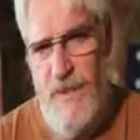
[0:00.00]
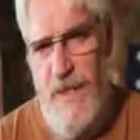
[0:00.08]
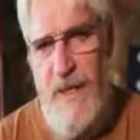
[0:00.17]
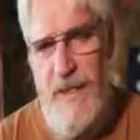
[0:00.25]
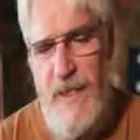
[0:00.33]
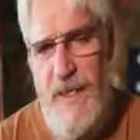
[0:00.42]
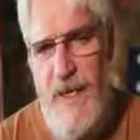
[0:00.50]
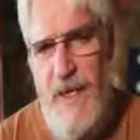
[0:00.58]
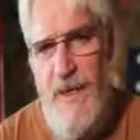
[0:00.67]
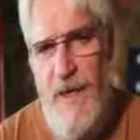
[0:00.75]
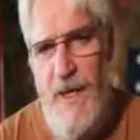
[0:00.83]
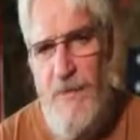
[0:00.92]
That
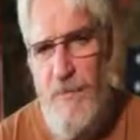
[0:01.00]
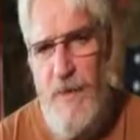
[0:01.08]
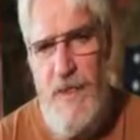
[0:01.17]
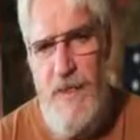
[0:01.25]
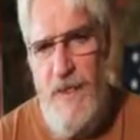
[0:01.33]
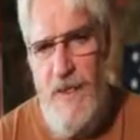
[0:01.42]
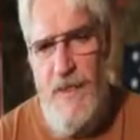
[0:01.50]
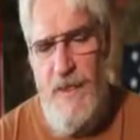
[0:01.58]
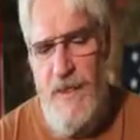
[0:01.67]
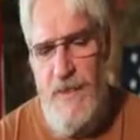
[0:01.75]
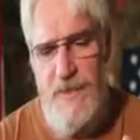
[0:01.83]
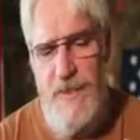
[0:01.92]
cannot be done.
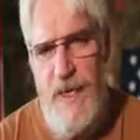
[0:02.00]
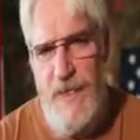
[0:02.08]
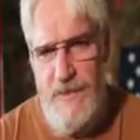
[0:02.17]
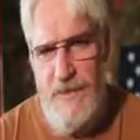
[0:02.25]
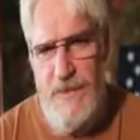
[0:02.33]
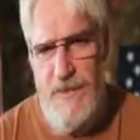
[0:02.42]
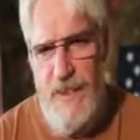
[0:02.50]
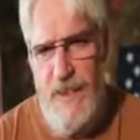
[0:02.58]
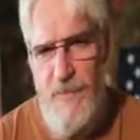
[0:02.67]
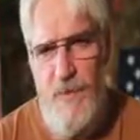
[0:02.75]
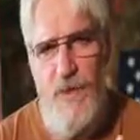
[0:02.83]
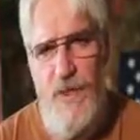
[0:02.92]
It is not
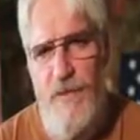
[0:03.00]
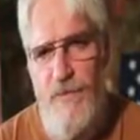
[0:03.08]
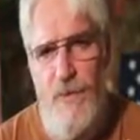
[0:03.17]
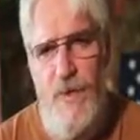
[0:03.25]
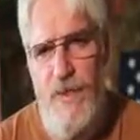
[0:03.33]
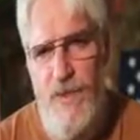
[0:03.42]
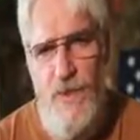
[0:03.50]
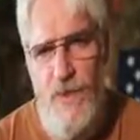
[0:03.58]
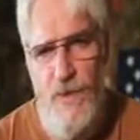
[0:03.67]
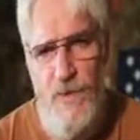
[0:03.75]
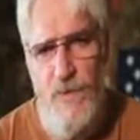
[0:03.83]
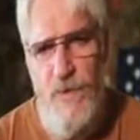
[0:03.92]
sustainable. If we
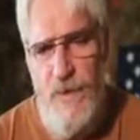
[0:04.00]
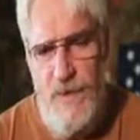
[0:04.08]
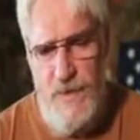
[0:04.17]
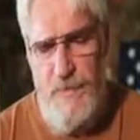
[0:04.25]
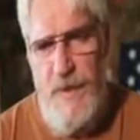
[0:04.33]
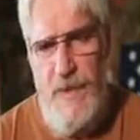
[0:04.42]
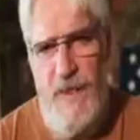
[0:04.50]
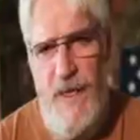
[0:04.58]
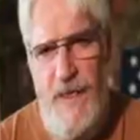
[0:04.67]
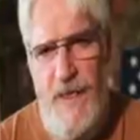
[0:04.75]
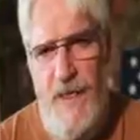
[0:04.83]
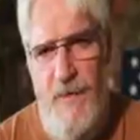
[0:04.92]
do spend
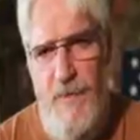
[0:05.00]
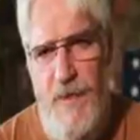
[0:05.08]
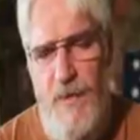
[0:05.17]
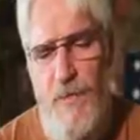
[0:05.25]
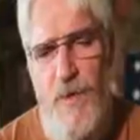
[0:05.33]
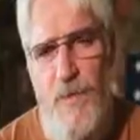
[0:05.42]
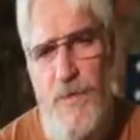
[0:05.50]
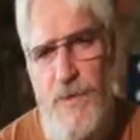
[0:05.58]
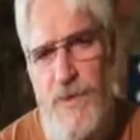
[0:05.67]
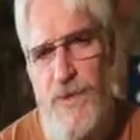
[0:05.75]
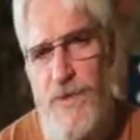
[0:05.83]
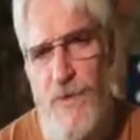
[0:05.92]
that kind of money, we will
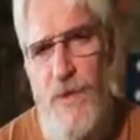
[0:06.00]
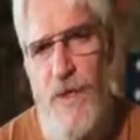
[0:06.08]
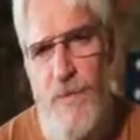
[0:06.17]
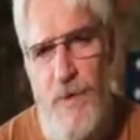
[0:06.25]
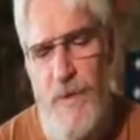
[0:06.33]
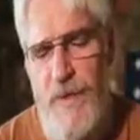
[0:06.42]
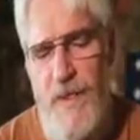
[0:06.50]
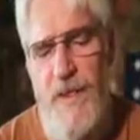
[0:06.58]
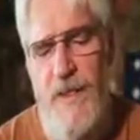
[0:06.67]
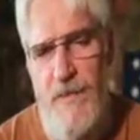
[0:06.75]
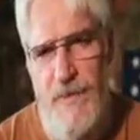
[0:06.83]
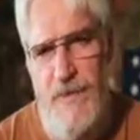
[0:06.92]
destroy what we
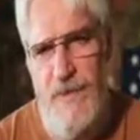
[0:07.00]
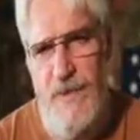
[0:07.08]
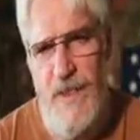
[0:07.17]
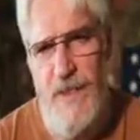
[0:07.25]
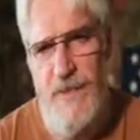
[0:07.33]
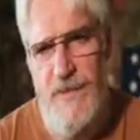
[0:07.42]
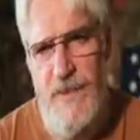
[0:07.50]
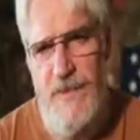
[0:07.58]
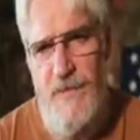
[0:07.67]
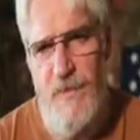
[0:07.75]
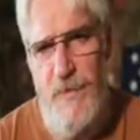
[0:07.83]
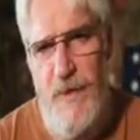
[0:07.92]
think of as the United
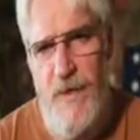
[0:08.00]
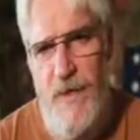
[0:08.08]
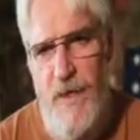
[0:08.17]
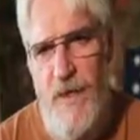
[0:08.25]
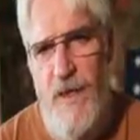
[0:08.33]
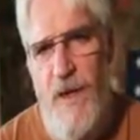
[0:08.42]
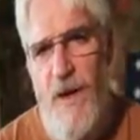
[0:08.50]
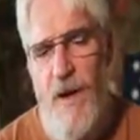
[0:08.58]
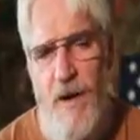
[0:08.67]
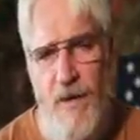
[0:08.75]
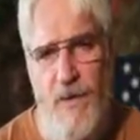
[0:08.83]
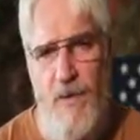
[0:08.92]
States of America.
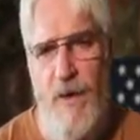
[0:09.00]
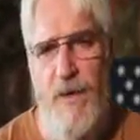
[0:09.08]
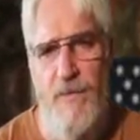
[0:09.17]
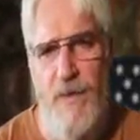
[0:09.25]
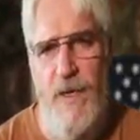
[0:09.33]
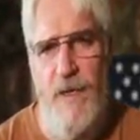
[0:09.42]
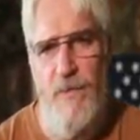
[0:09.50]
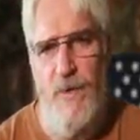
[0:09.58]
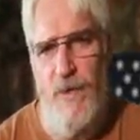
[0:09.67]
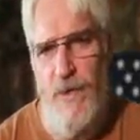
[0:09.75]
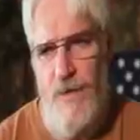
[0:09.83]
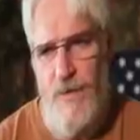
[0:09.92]
Our credit rating
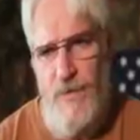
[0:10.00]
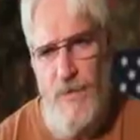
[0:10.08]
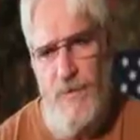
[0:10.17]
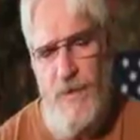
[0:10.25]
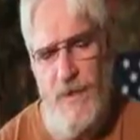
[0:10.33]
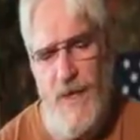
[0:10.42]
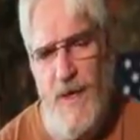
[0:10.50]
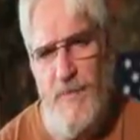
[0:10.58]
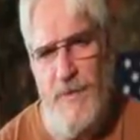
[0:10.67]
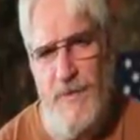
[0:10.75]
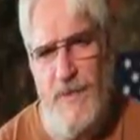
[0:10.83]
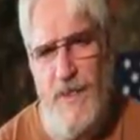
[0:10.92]
will go from the
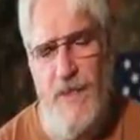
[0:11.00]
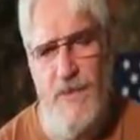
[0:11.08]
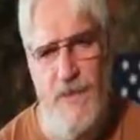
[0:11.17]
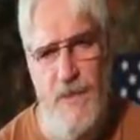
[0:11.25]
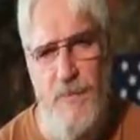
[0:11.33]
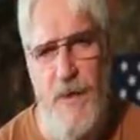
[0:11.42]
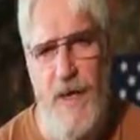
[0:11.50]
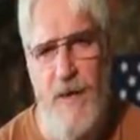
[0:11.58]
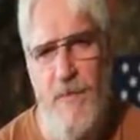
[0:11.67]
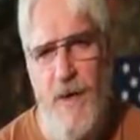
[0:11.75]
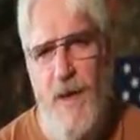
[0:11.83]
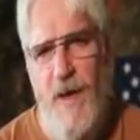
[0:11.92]
top of the scale to the
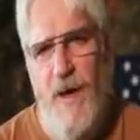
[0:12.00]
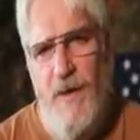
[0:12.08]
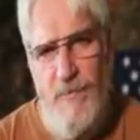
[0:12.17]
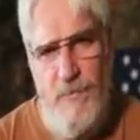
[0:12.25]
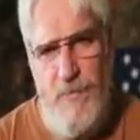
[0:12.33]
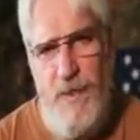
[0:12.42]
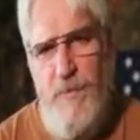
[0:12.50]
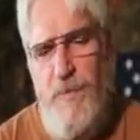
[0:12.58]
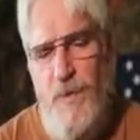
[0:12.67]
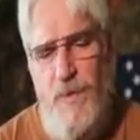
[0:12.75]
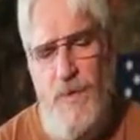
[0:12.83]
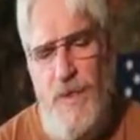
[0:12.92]
bottom.
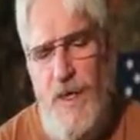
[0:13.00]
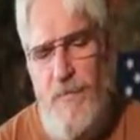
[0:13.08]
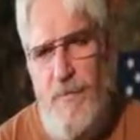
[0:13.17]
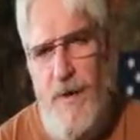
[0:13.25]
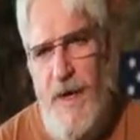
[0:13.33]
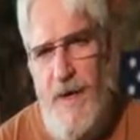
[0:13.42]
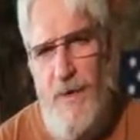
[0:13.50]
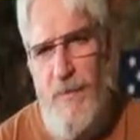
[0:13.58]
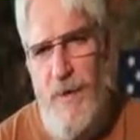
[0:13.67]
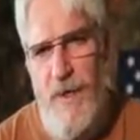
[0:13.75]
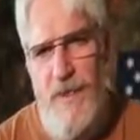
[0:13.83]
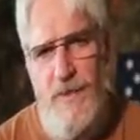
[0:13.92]
People will not buy
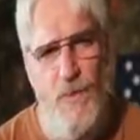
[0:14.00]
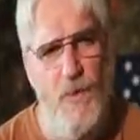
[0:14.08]
our bonds.